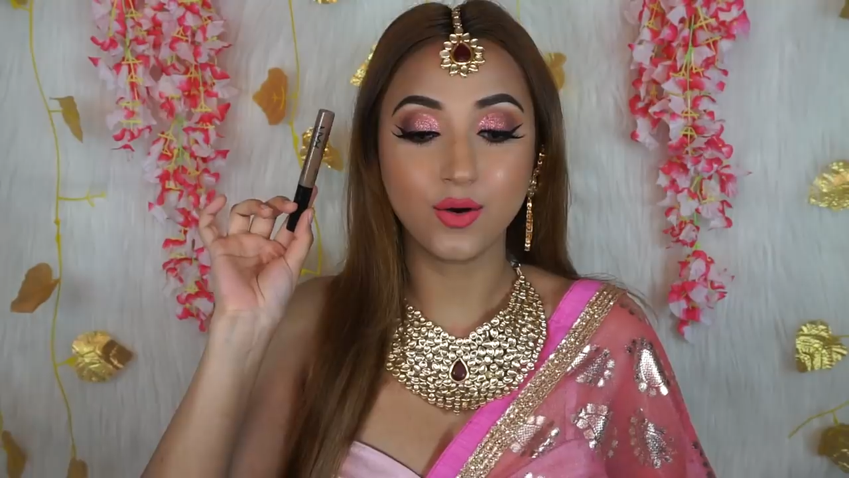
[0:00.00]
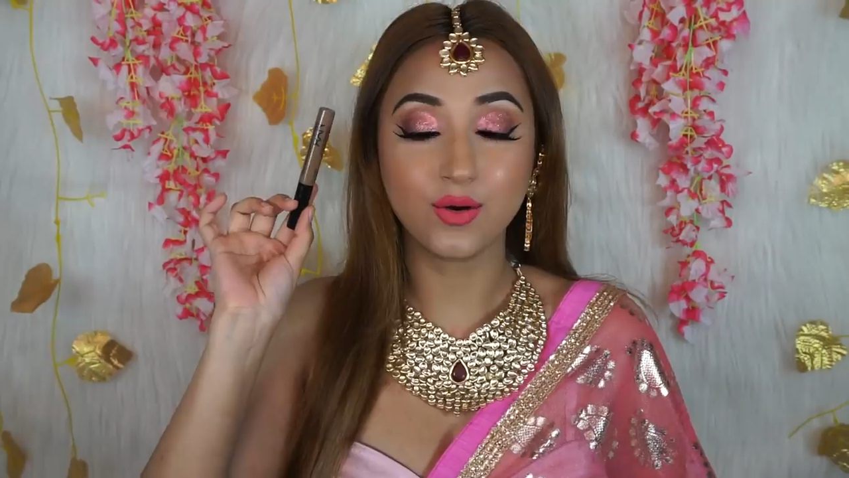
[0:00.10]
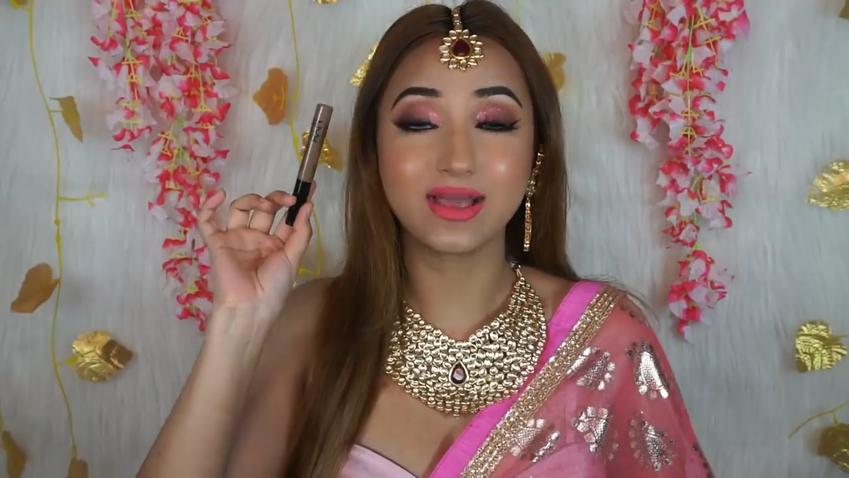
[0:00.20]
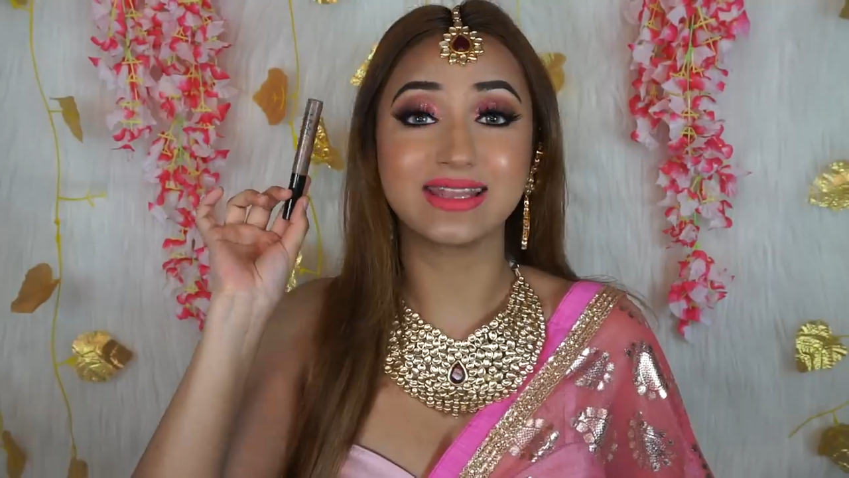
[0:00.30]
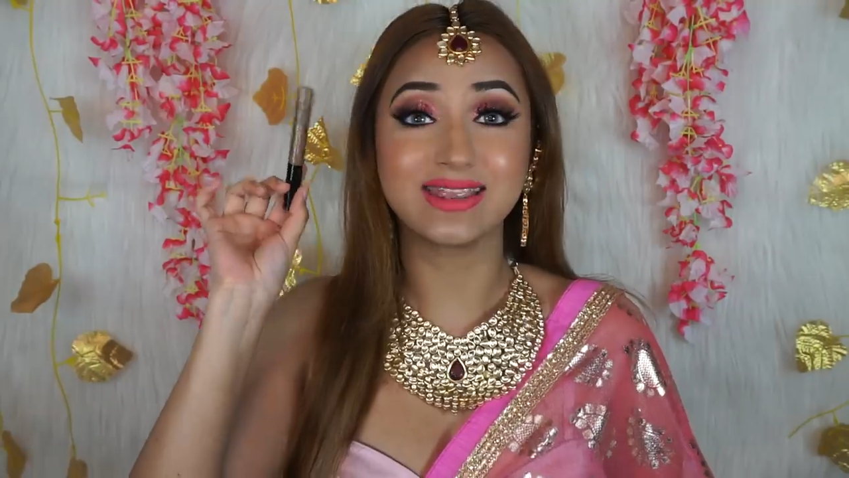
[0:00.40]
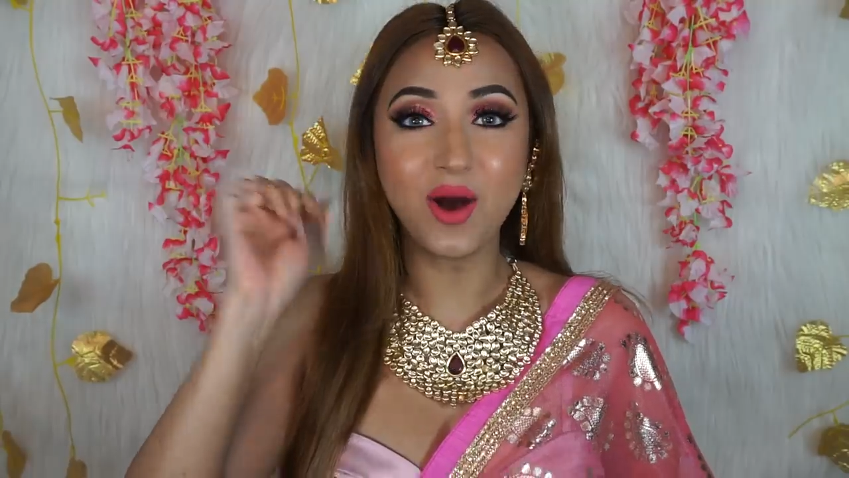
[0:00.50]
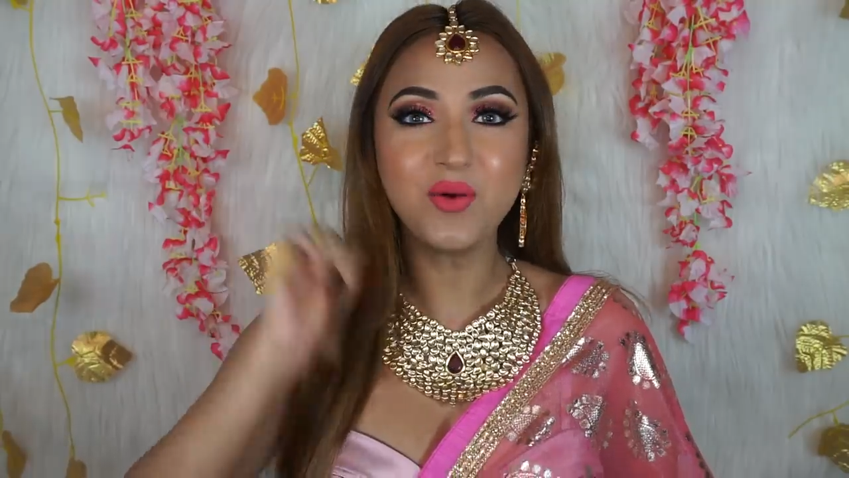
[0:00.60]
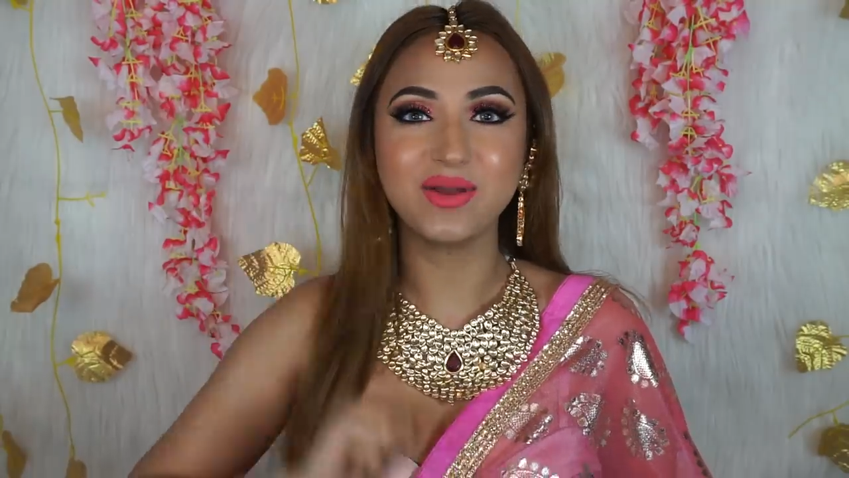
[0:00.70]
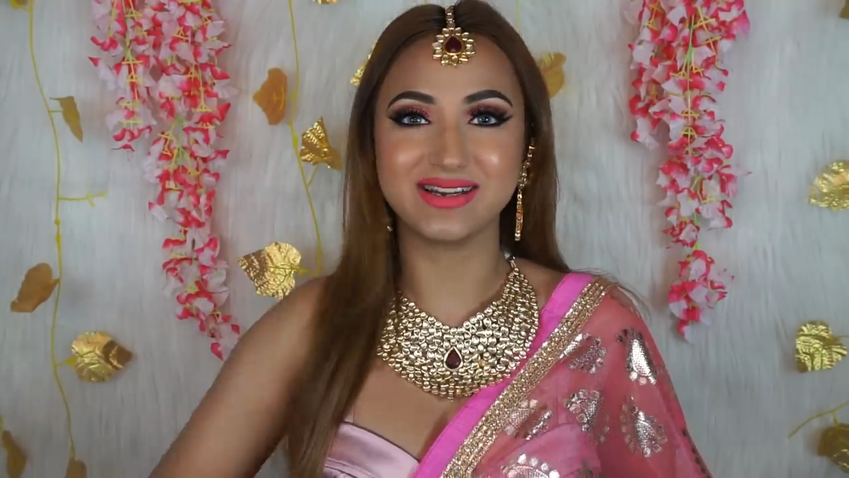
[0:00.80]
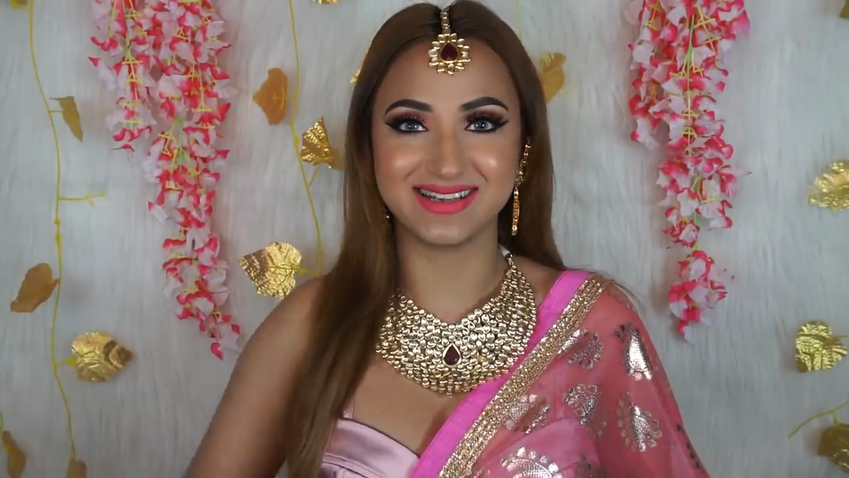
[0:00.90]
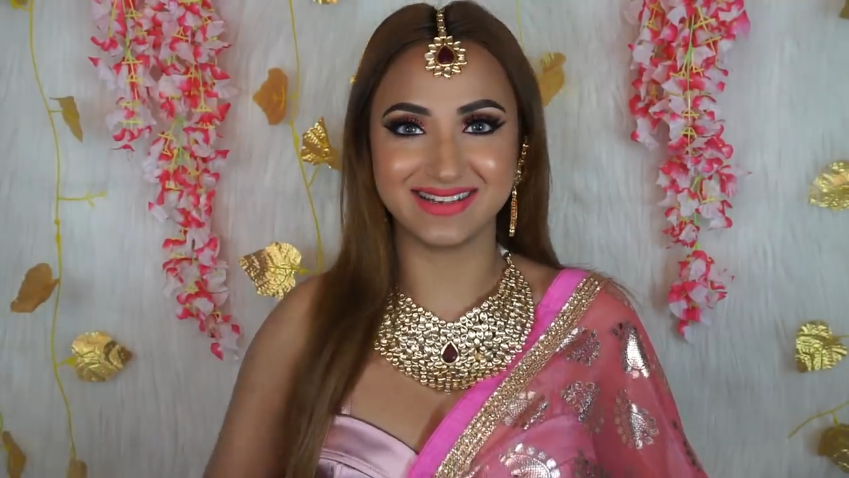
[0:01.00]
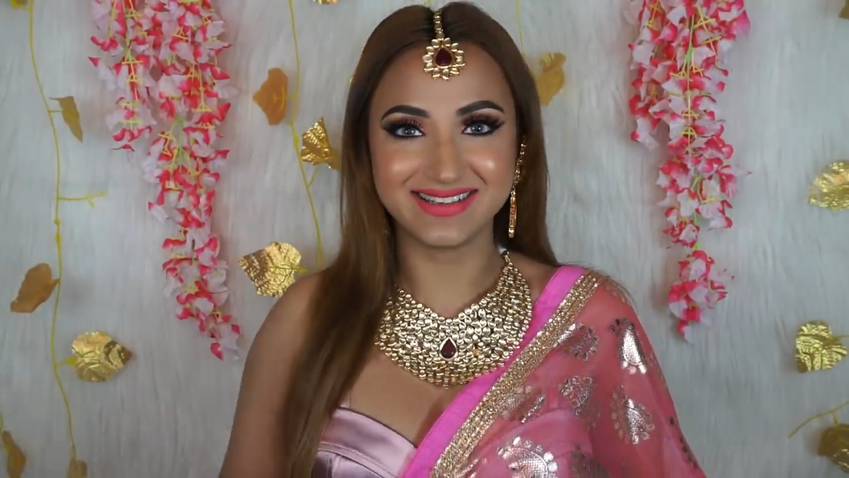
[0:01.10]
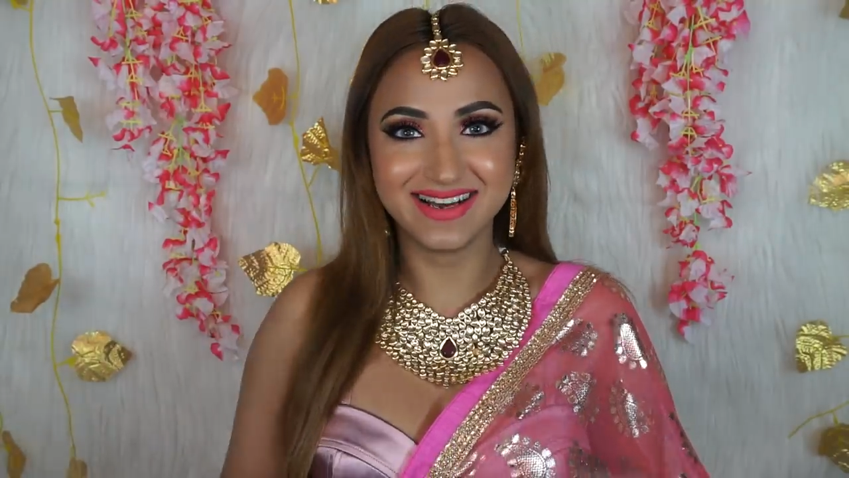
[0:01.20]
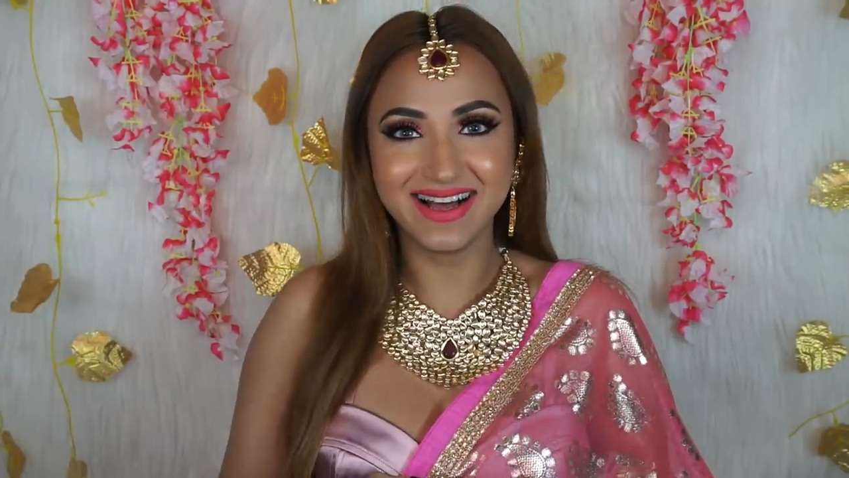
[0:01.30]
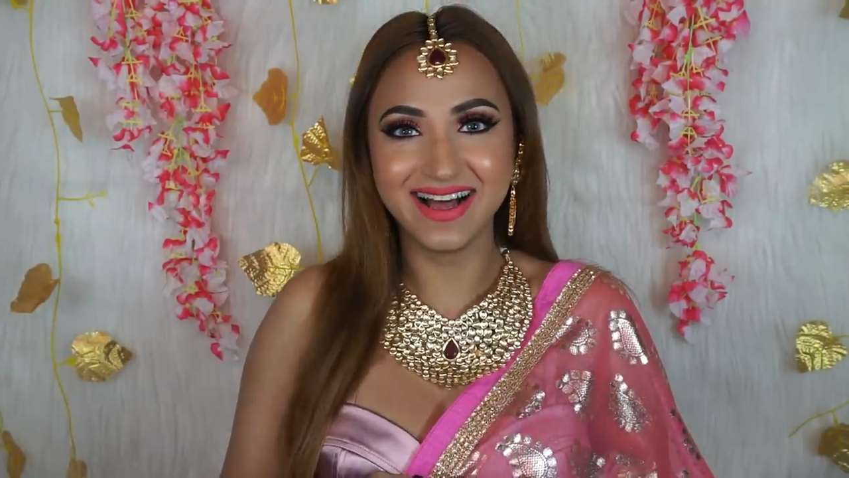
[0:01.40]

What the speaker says: Okay, now we are done.